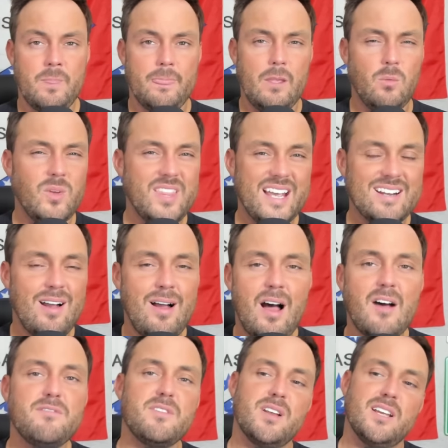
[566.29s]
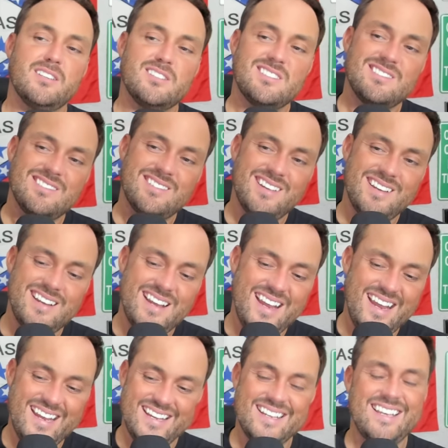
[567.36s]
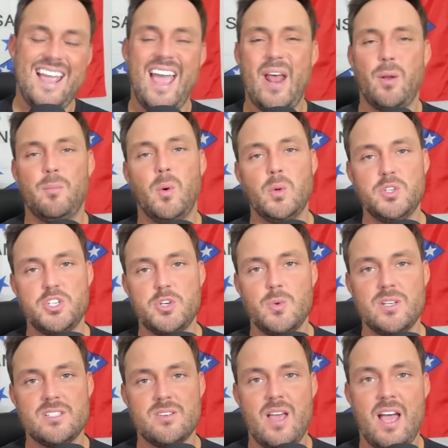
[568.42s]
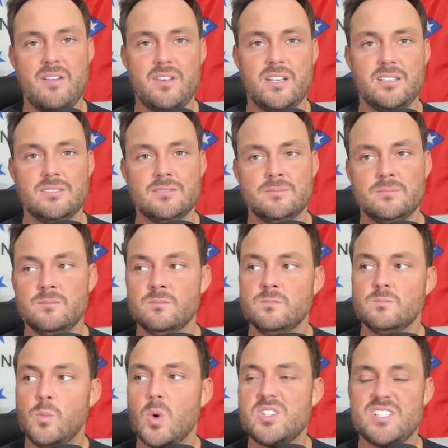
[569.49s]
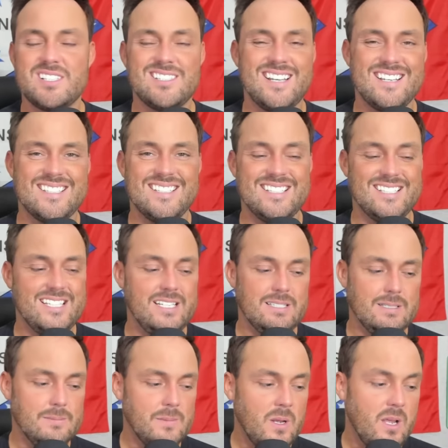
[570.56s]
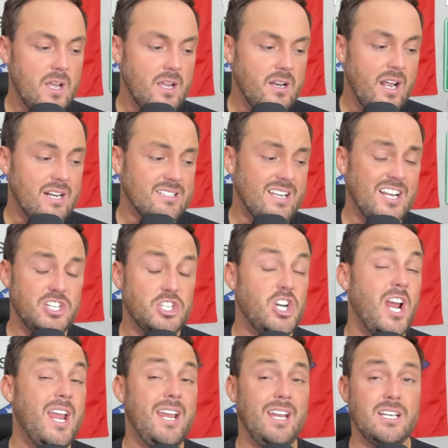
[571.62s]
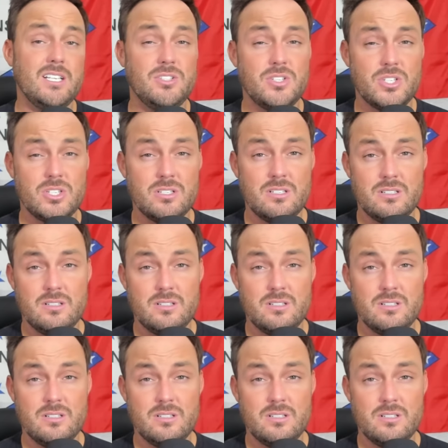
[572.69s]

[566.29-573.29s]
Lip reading: And with that confidence, it can catapult you into having more success this season. Now, does that change